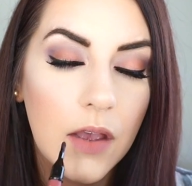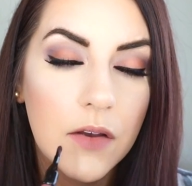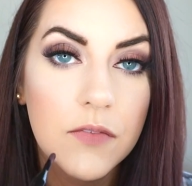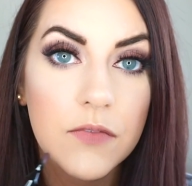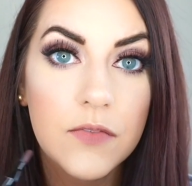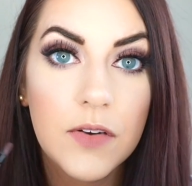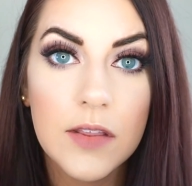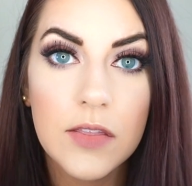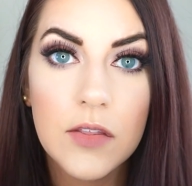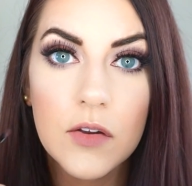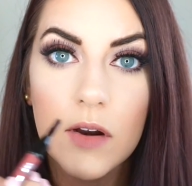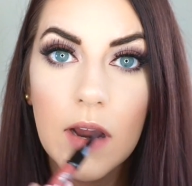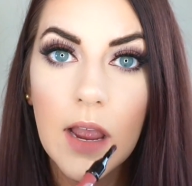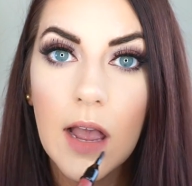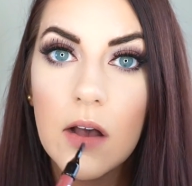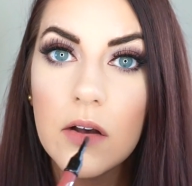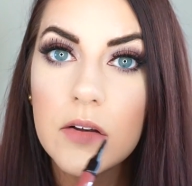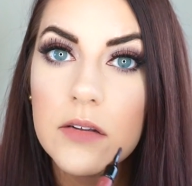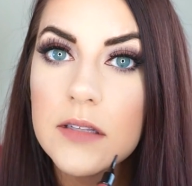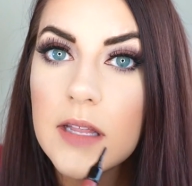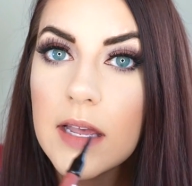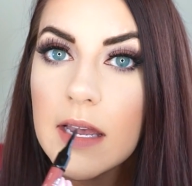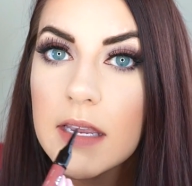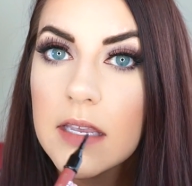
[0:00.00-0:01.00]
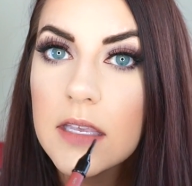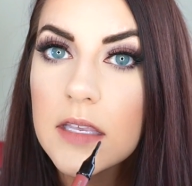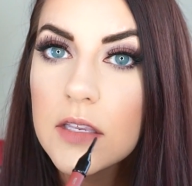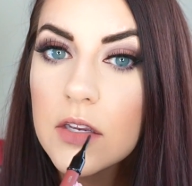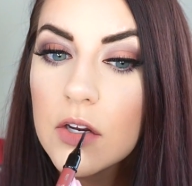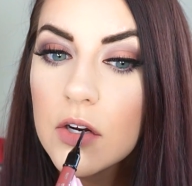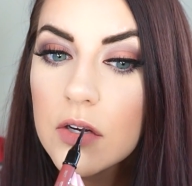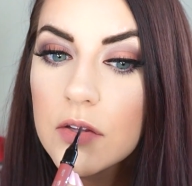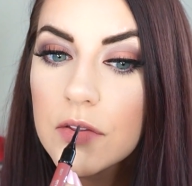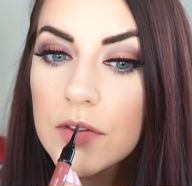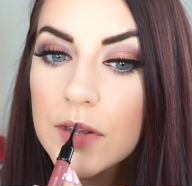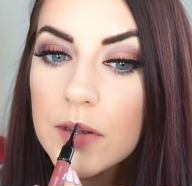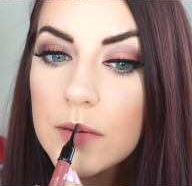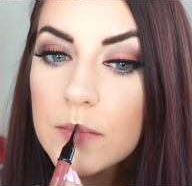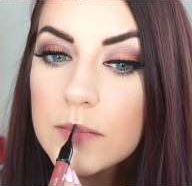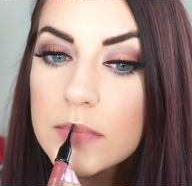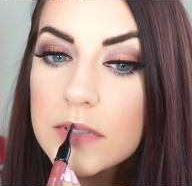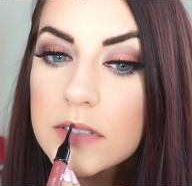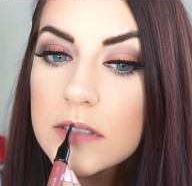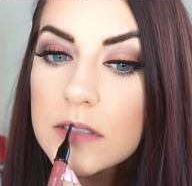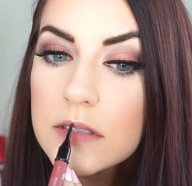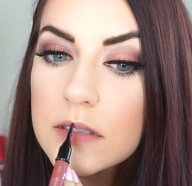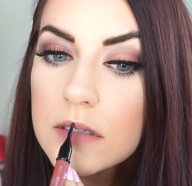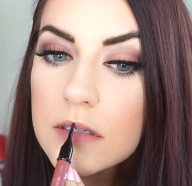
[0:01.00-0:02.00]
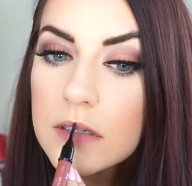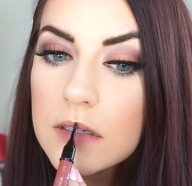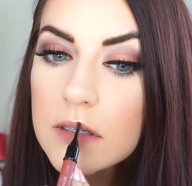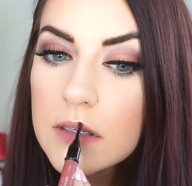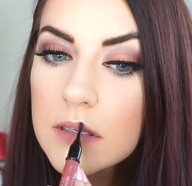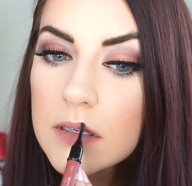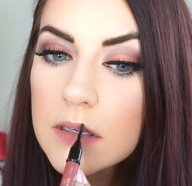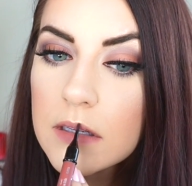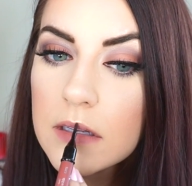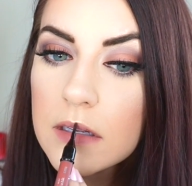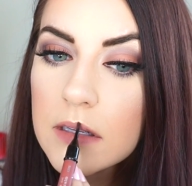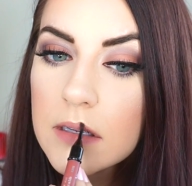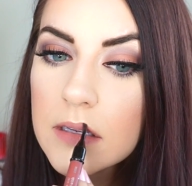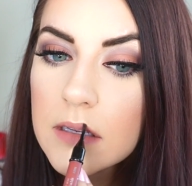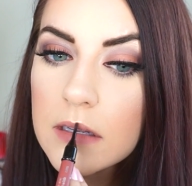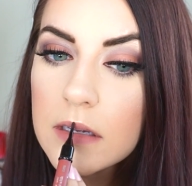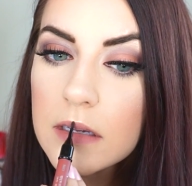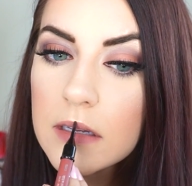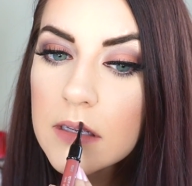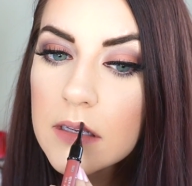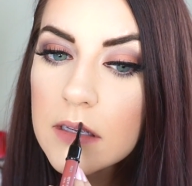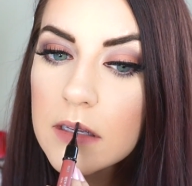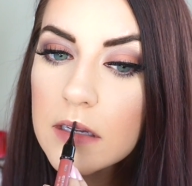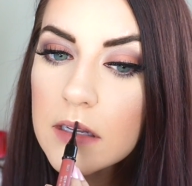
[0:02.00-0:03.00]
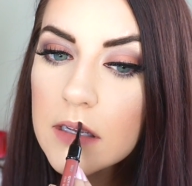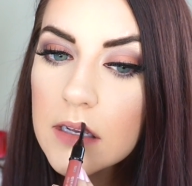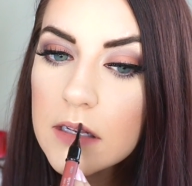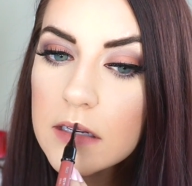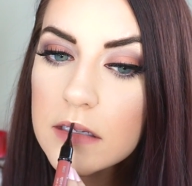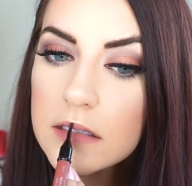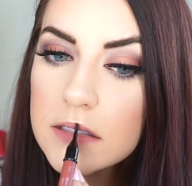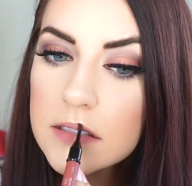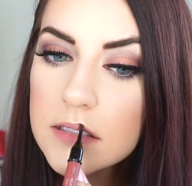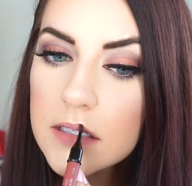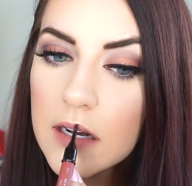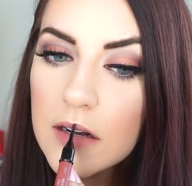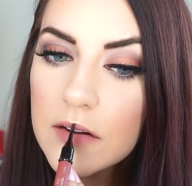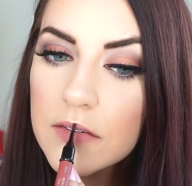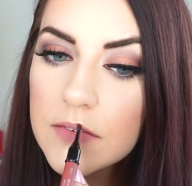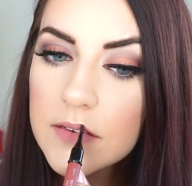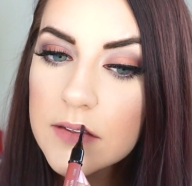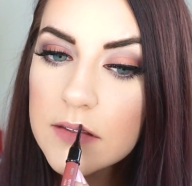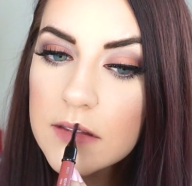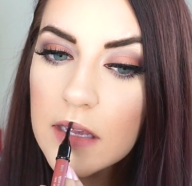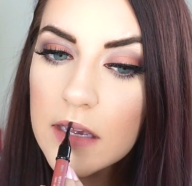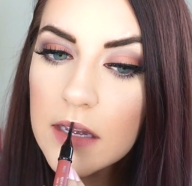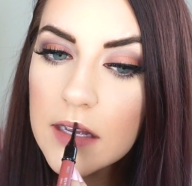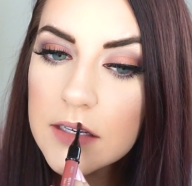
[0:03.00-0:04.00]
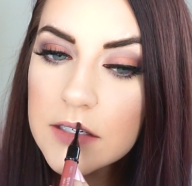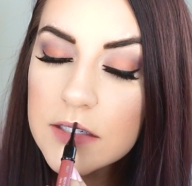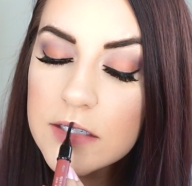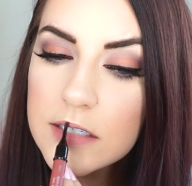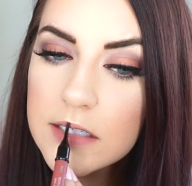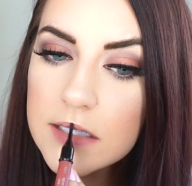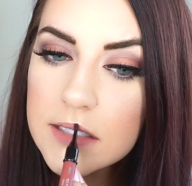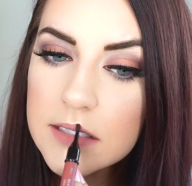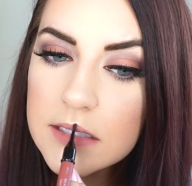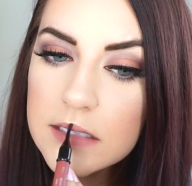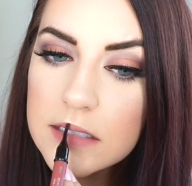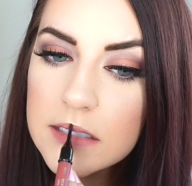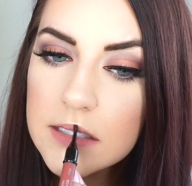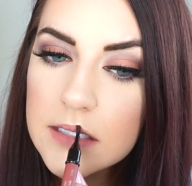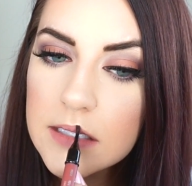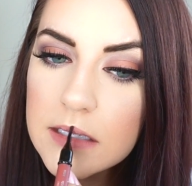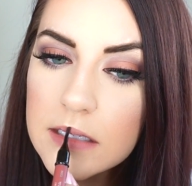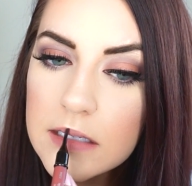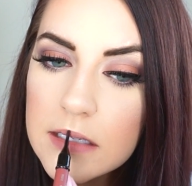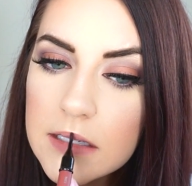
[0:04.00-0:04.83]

feather out like your lips, kind of soften the edges.